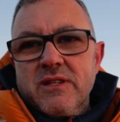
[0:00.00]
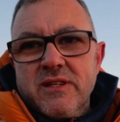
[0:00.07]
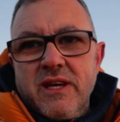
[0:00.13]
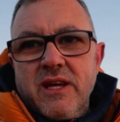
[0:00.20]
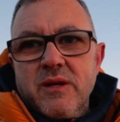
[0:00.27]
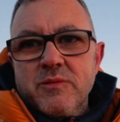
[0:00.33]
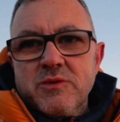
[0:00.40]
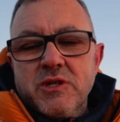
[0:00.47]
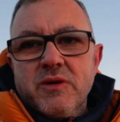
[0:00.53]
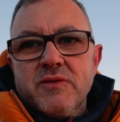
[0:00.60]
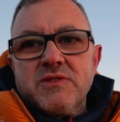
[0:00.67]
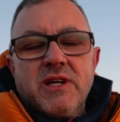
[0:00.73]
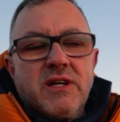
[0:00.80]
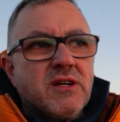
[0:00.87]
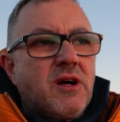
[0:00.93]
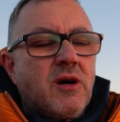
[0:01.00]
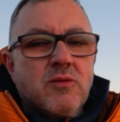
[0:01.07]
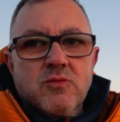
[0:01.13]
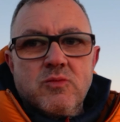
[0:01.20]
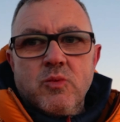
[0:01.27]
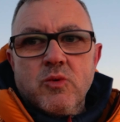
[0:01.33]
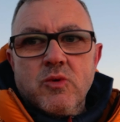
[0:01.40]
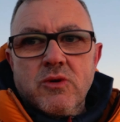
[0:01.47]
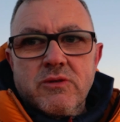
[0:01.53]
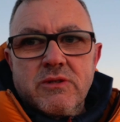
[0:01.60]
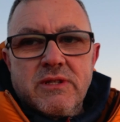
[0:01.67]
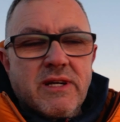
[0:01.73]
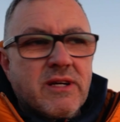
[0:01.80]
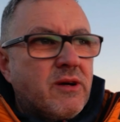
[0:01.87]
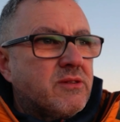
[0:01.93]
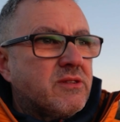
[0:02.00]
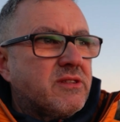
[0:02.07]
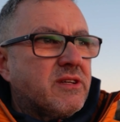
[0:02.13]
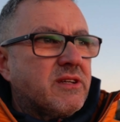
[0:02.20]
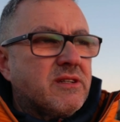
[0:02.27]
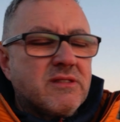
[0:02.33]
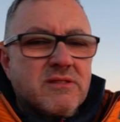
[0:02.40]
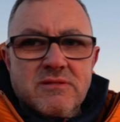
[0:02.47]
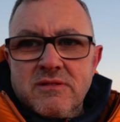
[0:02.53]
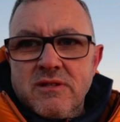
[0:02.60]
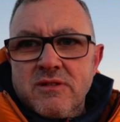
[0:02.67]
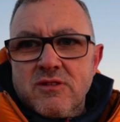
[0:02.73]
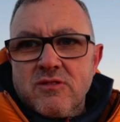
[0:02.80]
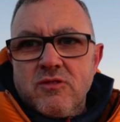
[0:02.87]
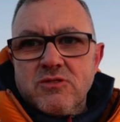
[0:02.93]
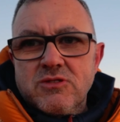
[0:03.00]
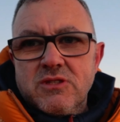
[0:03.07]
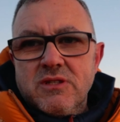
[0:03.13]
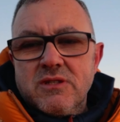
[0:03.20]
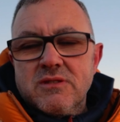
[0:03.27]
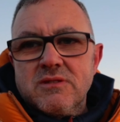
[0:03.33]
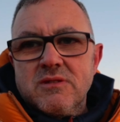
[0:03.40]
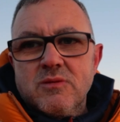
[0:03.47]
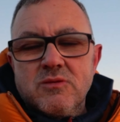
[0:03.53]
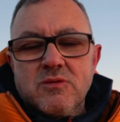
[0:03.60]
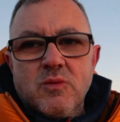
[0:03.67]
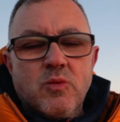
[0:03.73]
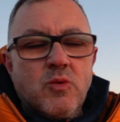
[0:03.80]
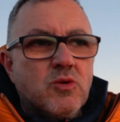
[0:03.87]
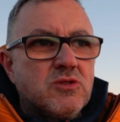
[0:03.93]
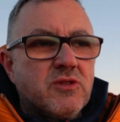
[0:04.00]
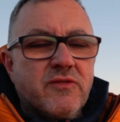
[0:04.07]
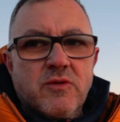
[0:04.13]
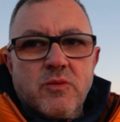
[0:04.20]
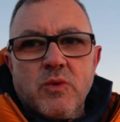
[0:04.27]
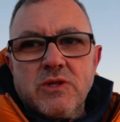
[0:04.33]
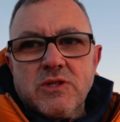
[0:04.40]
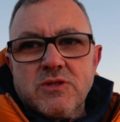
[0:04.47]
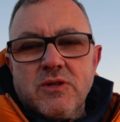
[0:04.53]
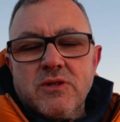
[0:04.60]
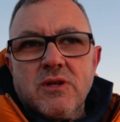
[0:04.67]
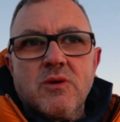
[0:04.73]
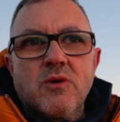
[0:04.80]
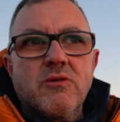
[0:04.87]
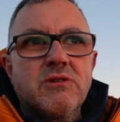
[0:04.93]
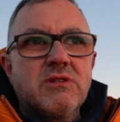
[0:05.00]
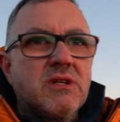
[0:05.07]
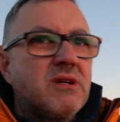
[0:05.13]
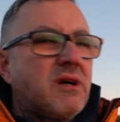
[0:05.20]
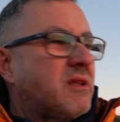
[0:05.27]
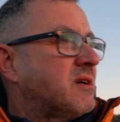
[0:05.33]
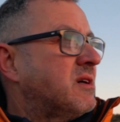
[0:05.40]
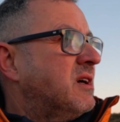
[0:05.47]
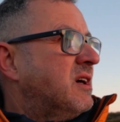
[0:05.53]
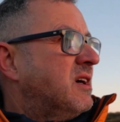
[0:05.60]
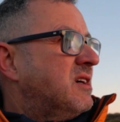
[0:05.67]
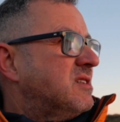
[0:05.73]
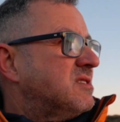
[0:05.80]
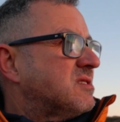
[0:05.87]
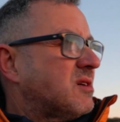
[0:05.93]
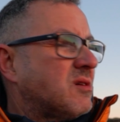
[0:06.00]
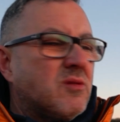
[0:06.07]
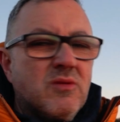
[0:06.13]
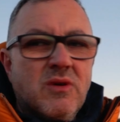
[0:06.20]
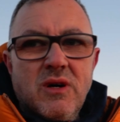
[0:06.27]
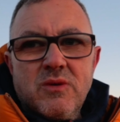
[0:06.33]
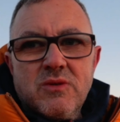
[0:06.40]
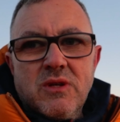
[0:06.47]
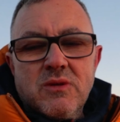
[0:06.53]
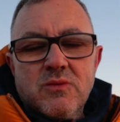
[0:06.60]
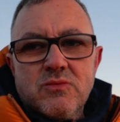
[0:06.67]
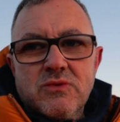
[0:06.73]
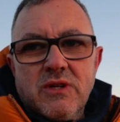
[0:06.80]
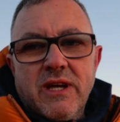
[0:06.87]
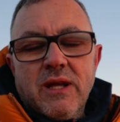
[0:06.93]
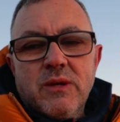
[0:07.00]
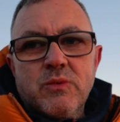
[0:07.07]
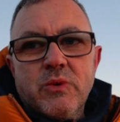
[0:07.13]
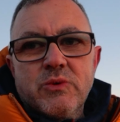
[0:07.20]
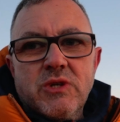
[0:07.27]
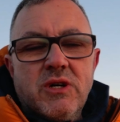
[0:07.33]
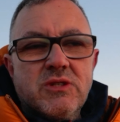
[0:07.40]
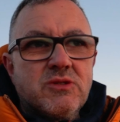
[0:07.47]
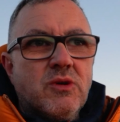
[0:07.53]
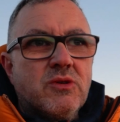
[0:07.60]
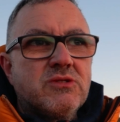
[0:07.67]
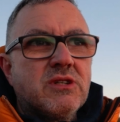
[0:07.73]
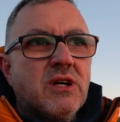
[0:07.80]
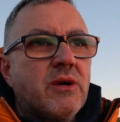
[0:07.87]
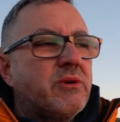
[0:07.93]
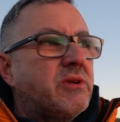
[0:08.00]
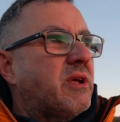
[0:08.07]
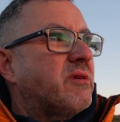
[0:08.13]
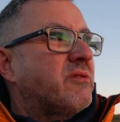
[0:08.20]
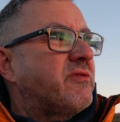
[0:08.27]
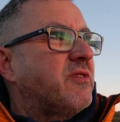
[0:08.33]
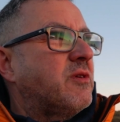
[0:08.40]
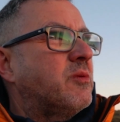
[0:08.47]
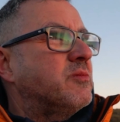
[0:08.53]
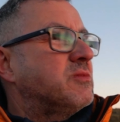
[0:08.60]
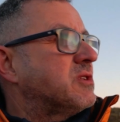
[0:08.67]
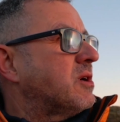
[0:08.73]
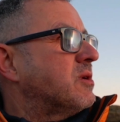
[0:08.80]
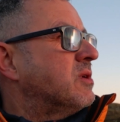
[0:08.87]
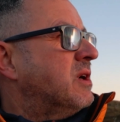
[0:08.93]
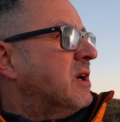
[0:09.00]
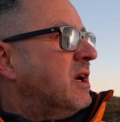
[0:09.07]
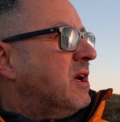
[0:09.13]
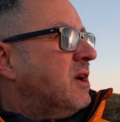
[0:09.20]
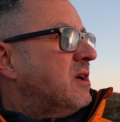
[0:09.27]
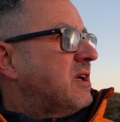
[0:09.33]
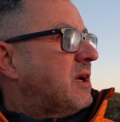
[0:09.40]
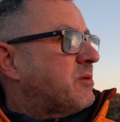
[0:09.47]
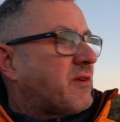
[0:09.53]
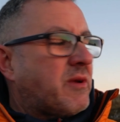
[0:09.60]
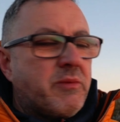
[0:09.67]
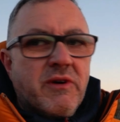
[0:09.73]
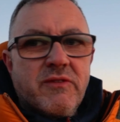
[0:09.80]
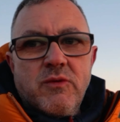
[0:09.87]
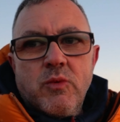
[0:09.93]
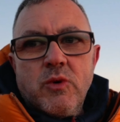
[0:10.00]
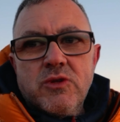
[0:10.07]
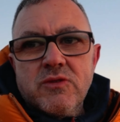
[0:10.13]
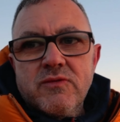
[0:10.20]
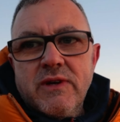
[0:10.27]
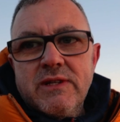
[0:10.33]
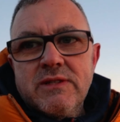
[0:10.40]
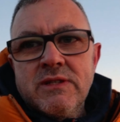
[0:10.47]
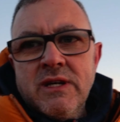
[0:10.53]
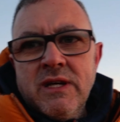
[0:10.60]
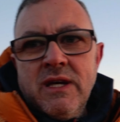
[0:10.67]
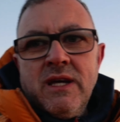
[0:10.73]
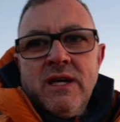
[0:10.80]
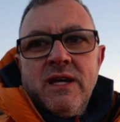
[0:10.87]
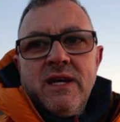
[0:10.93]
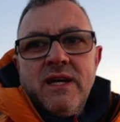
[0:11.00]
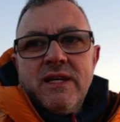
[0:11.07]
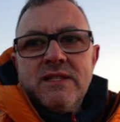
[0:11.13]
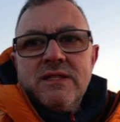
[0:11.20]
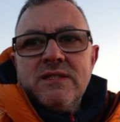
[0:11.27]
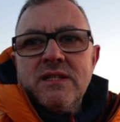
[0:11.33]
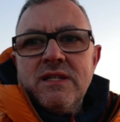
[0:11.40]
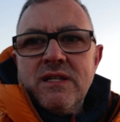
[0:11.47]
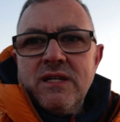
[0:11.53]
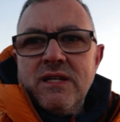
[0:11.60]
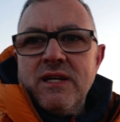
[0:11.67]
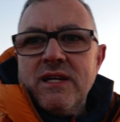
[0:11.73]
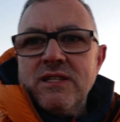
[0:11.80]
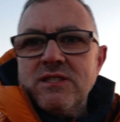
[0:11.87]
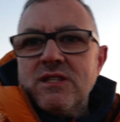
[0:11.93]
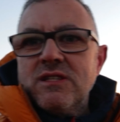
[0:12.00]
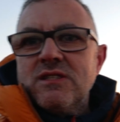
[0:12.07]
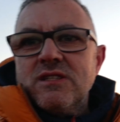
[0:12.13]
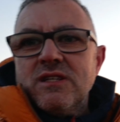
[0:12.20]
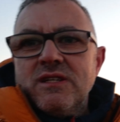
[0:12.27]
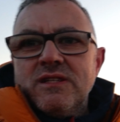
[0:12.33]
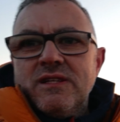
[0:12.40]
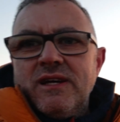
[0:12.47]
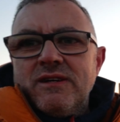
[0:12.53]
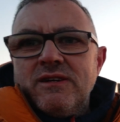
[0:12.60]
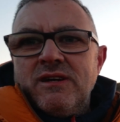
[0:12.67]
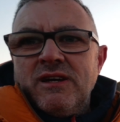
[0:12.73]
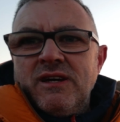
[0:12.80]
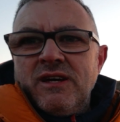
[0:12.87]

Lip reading: getting themselves out of cold water and that kind of thing, and across the water from one side of the quarry to the other. So again, we was asked not to go in there and film, so yeah, we had a bit of a wander around, and as you can see now,